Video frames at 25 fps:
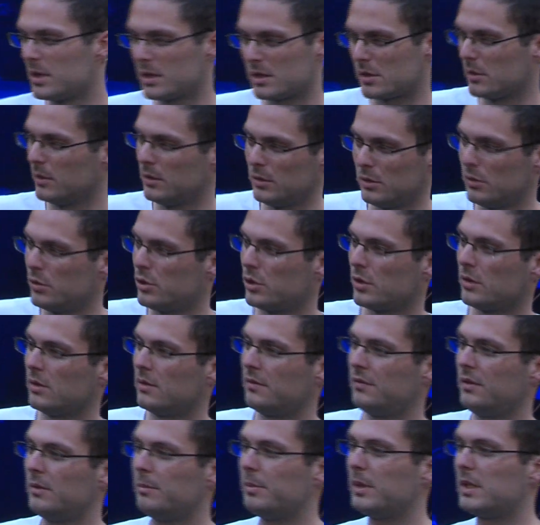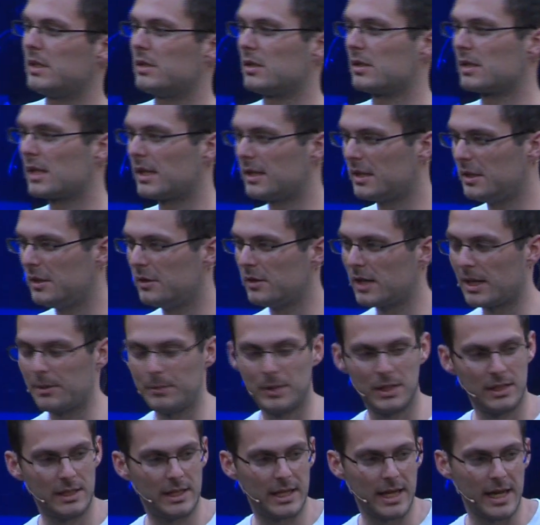just going to show a few pictures. Here I'm
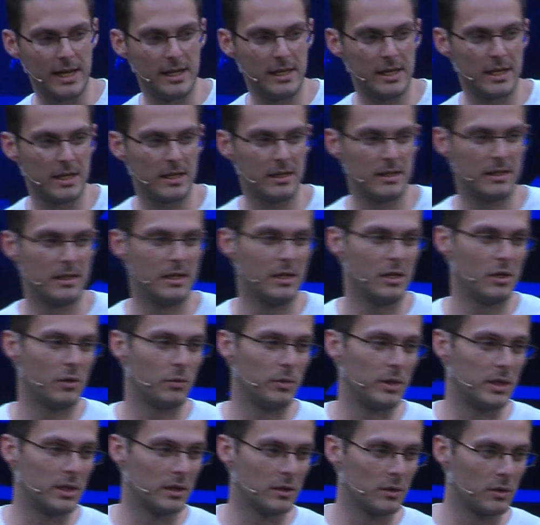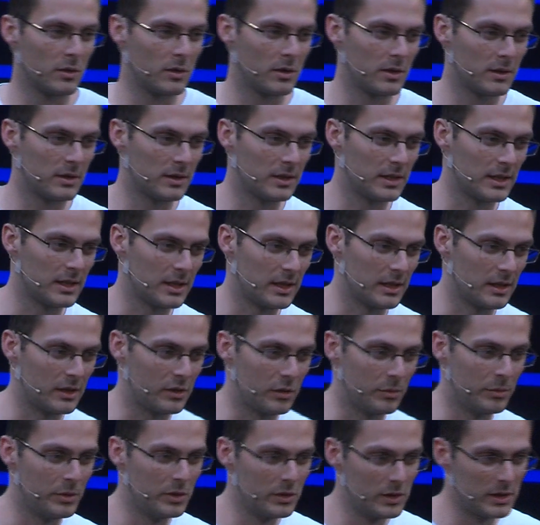in Kenya with the local
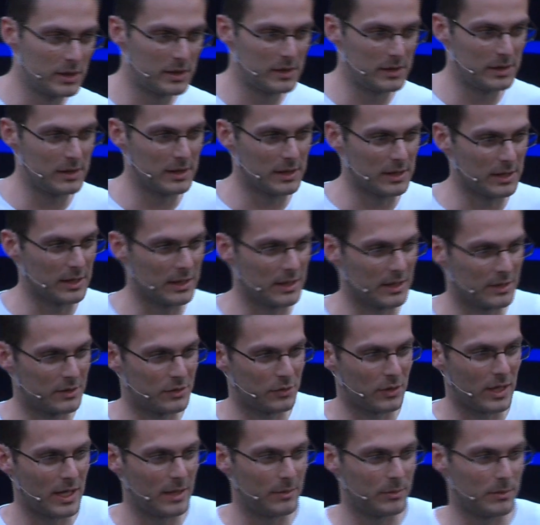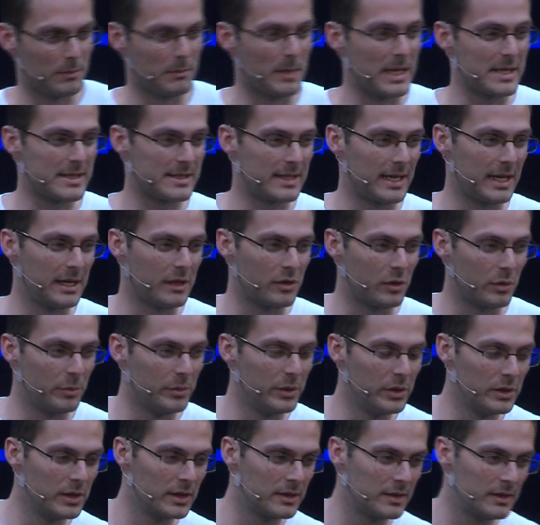community, a tribe, a Maasai
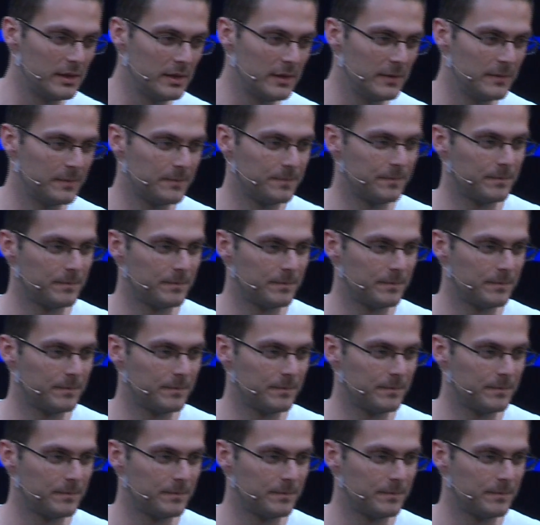community.